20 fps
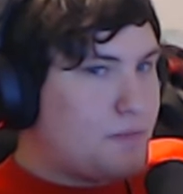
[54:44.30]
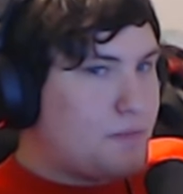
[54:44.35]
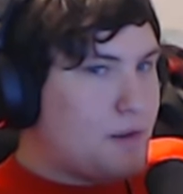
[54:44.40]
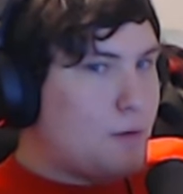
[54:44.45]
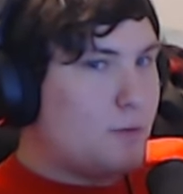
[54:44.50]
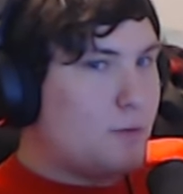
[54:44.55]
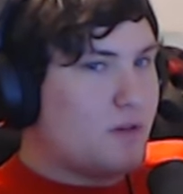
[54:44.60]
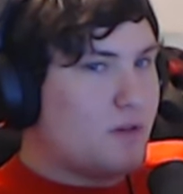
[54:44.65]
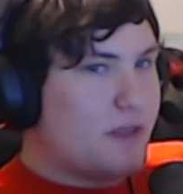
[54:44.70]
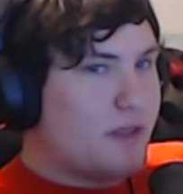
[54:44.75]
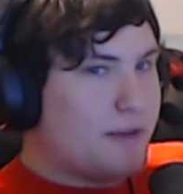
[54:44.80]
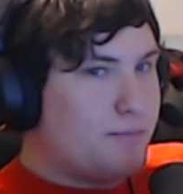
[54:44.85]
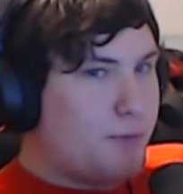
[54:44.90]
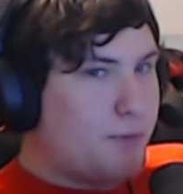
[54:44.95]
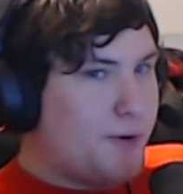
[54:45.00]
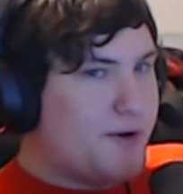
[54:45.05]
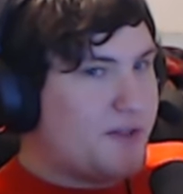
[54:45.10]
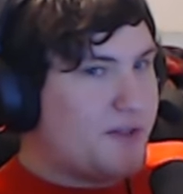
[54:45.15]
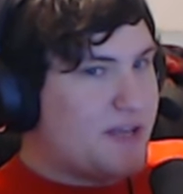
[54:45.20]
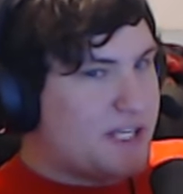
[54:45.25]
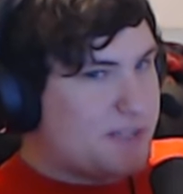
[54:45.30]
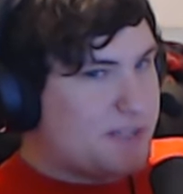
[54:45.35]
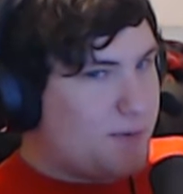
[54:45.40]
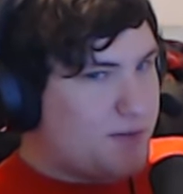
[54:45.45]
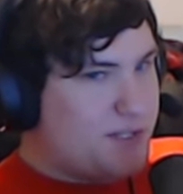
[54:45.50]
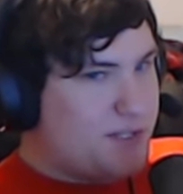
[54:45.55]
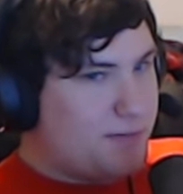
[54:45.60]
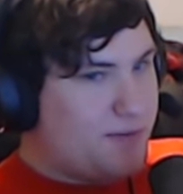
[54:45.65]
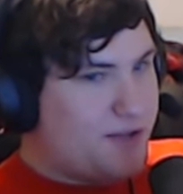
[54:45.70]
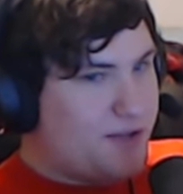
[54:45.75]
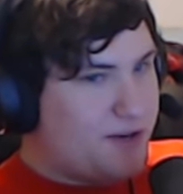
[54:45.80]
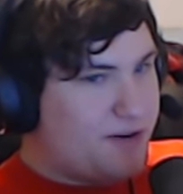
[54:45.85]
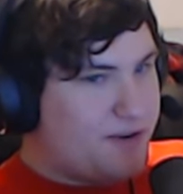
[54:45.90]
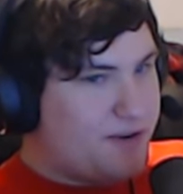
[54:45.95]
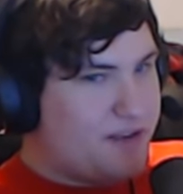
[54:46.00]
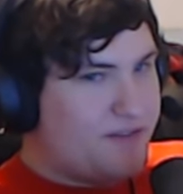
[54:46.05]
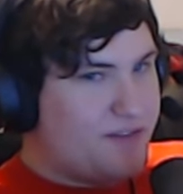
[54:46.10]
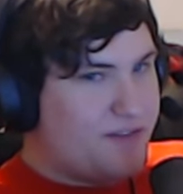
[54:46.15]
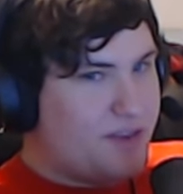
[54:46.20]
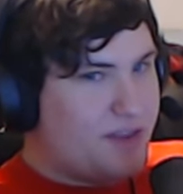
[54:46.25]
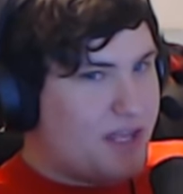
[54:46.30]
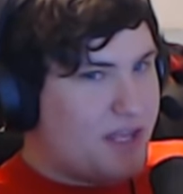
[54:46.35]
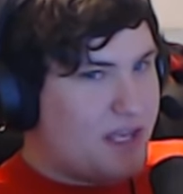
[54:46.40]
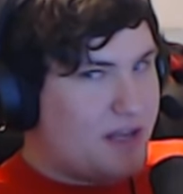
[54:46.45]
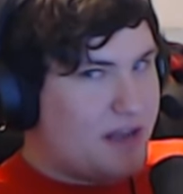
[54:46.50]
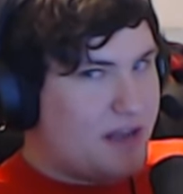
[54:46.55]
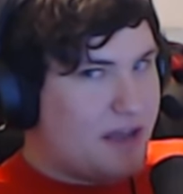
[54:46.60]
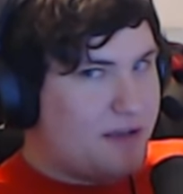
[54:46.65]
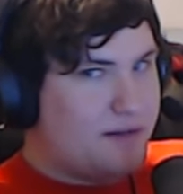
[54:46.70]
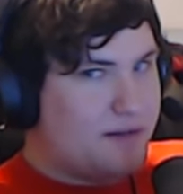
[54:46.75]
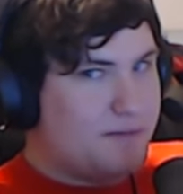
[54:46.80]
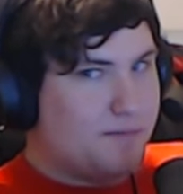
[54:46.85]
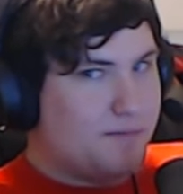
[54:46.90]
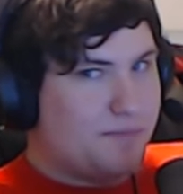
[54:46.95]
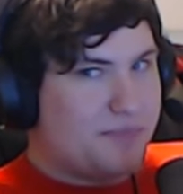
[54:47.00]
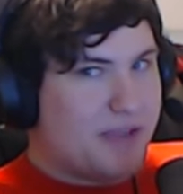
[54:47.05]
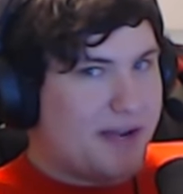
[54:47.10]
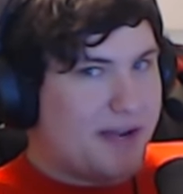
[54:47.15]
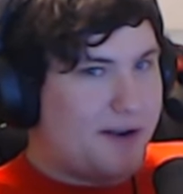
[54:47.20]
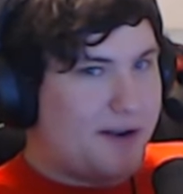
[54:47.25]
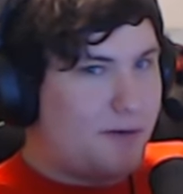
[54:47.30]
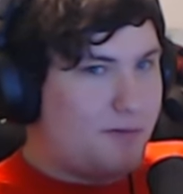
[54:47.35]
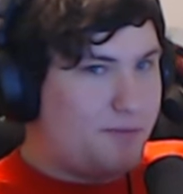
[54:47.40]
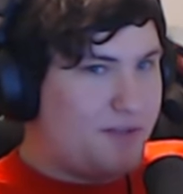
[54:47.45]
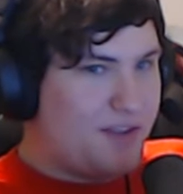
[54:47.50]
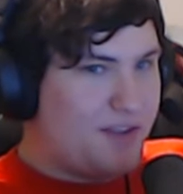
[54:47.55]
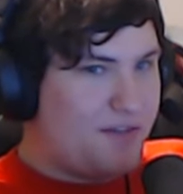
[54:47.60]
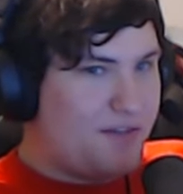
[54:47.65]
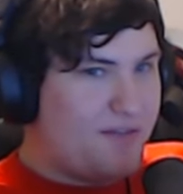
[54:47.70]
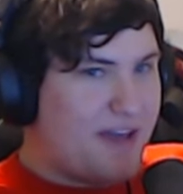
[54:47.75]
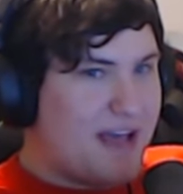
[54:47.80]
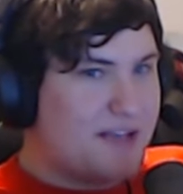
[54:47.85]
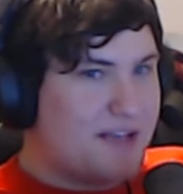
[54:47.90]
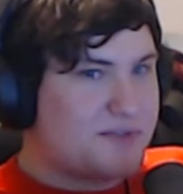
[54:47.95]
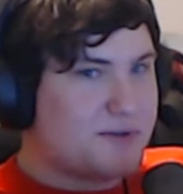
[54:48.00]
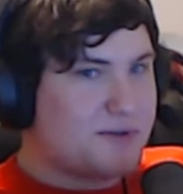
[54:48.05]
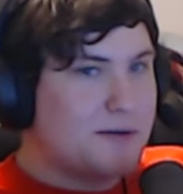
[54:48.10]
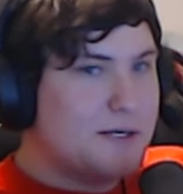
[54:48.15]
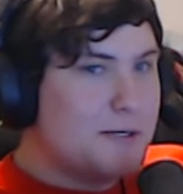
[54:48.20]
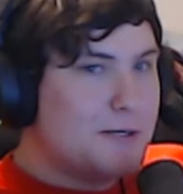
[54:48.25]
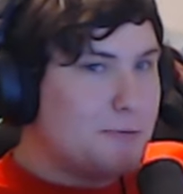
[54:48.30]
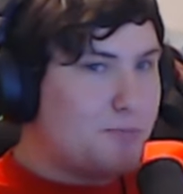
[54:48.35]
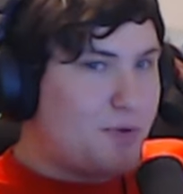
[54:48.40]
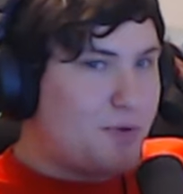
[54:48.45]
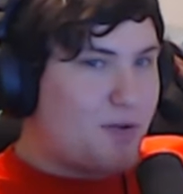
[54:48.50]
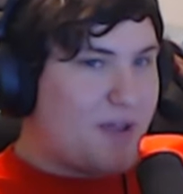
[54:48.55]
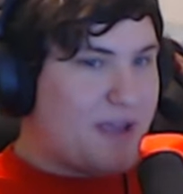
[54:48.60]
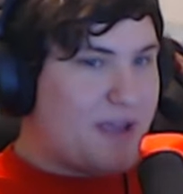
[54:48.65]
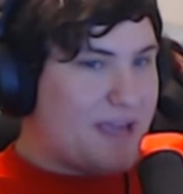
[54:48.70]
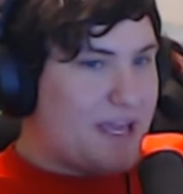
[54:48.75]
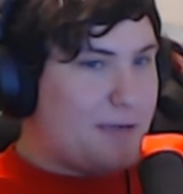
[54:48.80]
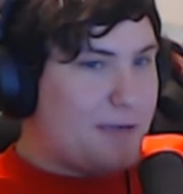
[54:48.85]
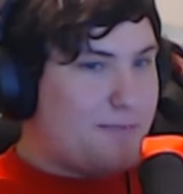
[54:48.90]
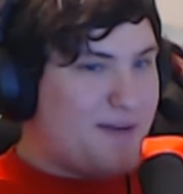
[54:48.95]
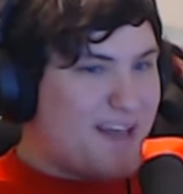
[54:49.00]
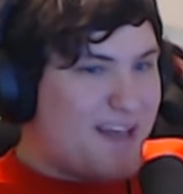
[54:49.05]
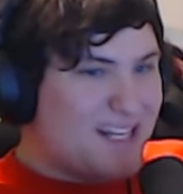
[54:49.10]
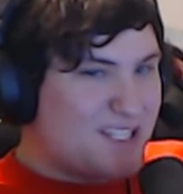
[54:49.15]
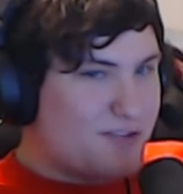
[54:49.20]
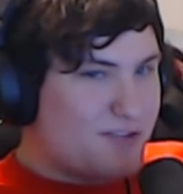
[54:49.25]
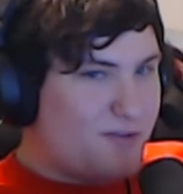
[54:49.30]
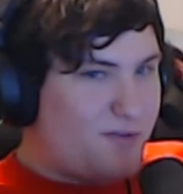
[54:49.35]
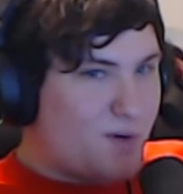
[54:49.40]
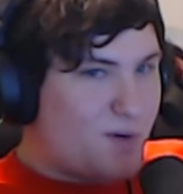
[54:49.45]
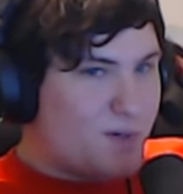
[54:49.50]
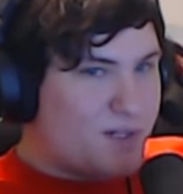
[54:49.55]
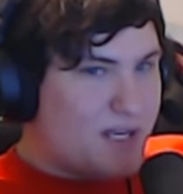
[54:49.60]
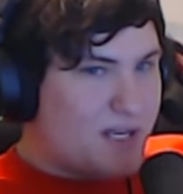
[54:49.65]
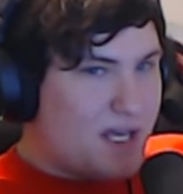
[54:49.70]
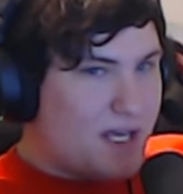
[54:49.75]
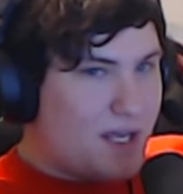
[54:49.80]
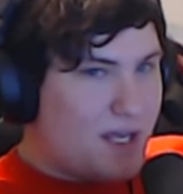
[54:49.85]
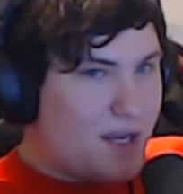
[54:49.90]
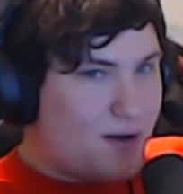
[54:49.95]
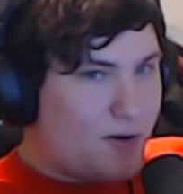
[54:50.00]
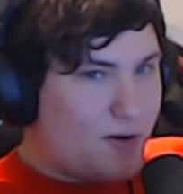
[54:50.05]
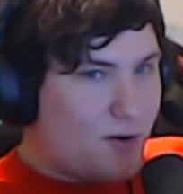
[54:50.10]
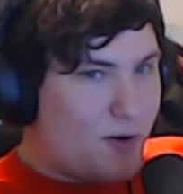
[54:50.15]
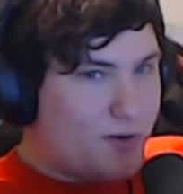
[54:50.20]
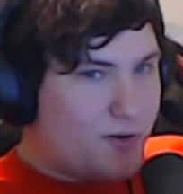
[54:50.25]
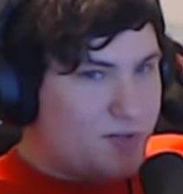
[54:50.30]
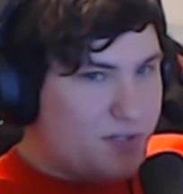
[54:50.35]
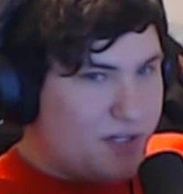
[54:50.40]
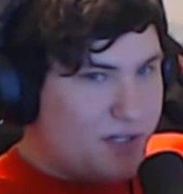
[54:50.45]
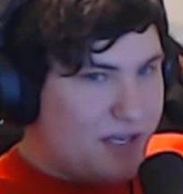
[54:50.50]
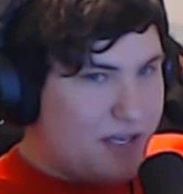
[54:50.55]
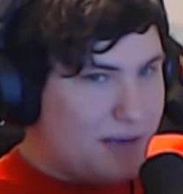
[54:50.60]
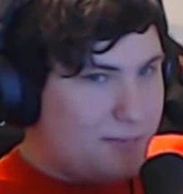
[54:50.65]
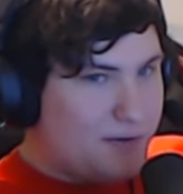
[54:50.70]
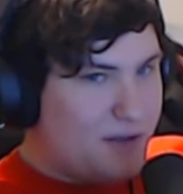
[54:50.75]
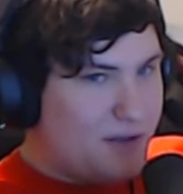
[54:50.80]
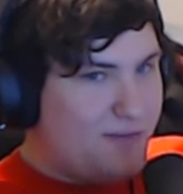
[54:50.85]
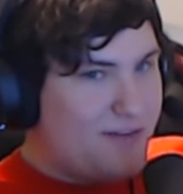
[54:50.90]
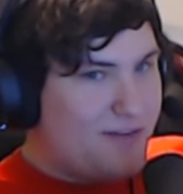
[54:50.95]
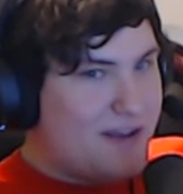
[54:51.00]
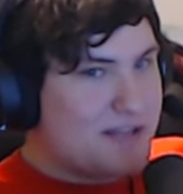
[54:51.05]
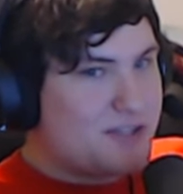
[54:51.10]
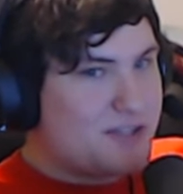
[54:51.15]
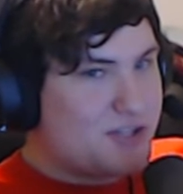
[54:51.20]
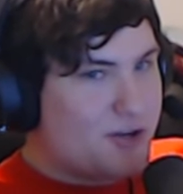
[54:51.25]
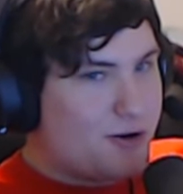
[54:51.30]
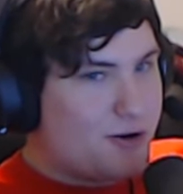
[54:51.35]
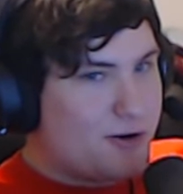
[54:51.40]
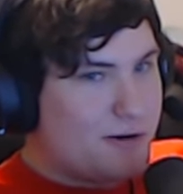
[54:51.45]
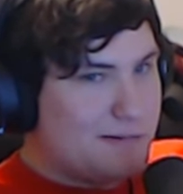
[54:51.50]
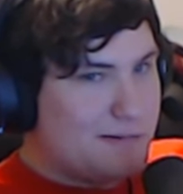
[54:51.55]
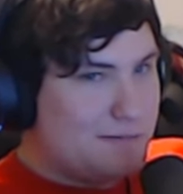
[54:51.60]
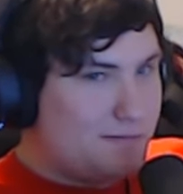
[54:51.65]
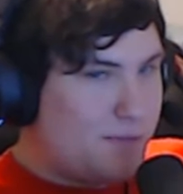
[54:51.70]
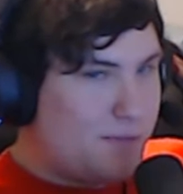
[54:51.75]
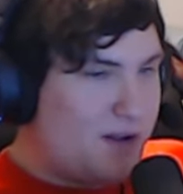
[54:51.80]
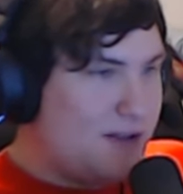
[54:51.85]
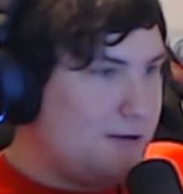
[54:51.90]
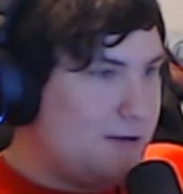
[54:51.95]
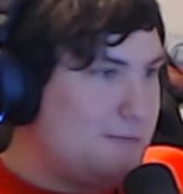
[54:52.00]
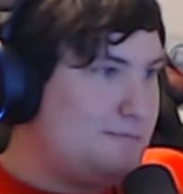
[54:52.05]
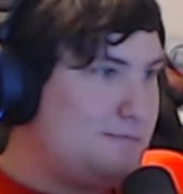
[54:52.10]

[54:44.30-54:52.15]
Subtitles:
Well, like Borderlands multiplayer, even then, I don't play fast. But like Apex or Fortnite or Call of Duty, I play fast, sure. But